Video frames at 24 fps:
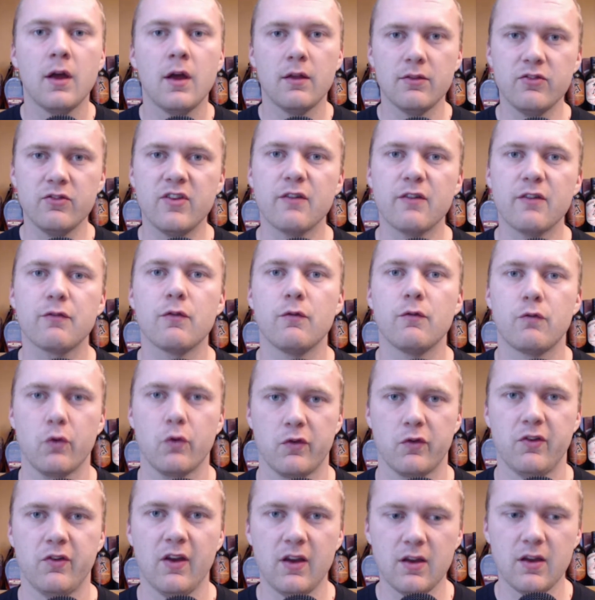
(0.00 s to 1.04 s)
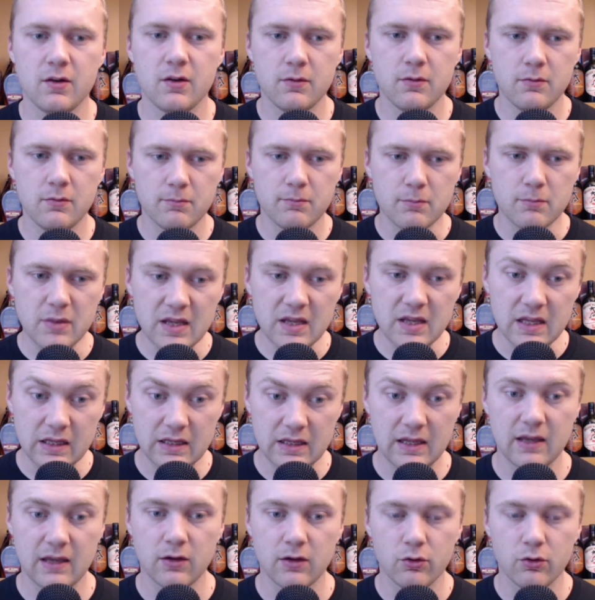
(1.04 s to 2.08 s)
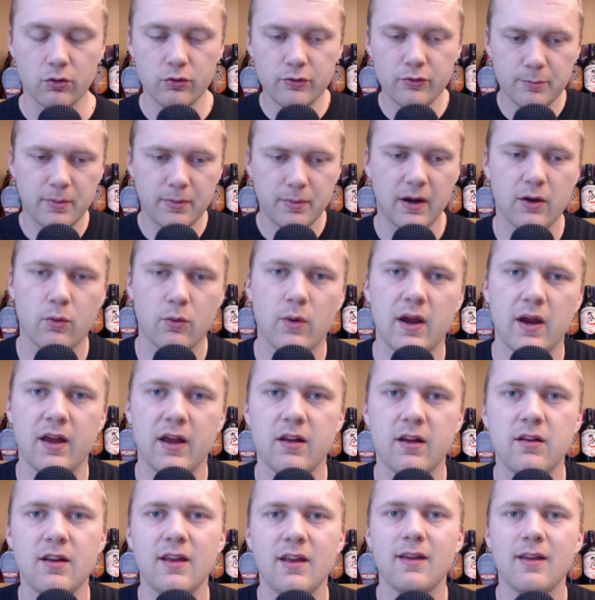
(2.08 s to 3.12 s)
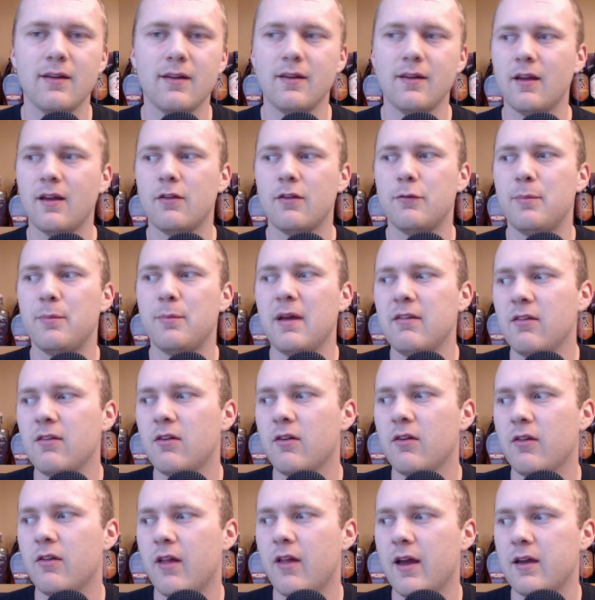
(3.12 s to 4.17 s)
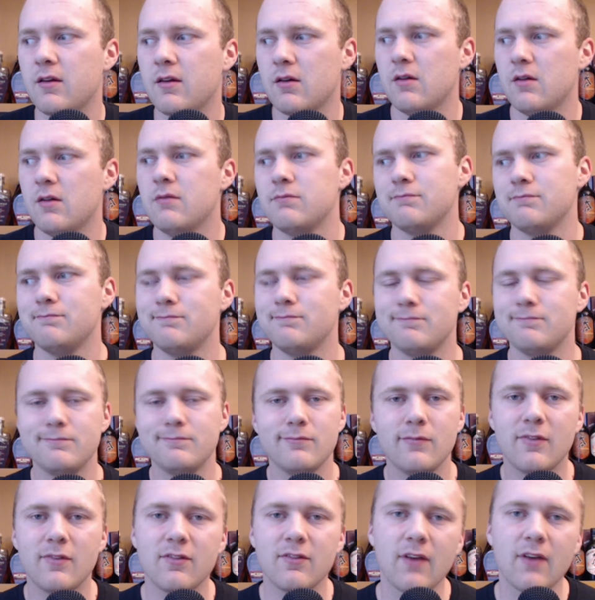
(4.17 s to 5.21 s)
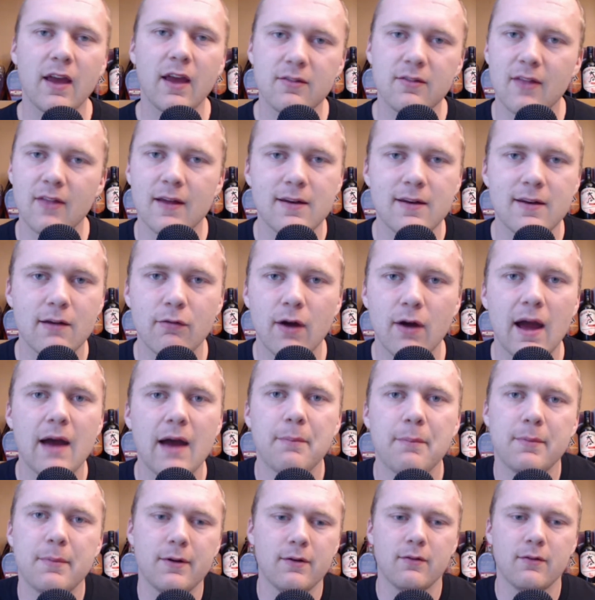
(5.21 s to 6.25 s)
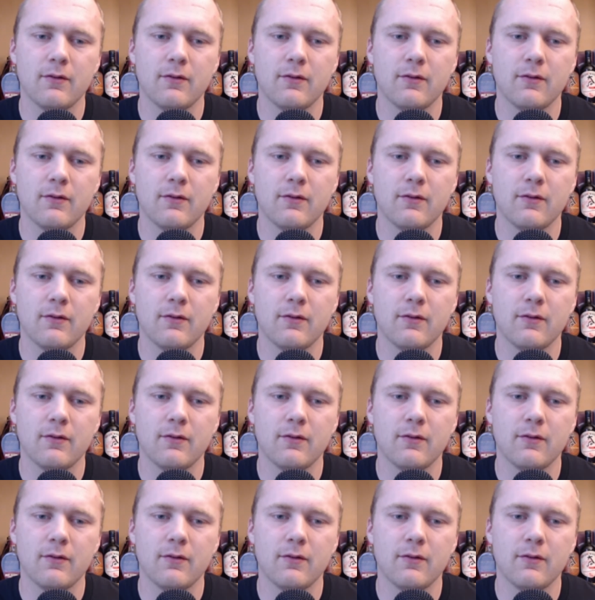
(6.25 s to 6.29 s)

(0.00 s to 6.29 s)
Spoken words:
different Forsaken being killed by Rand, it's basically like, psych, that never happened.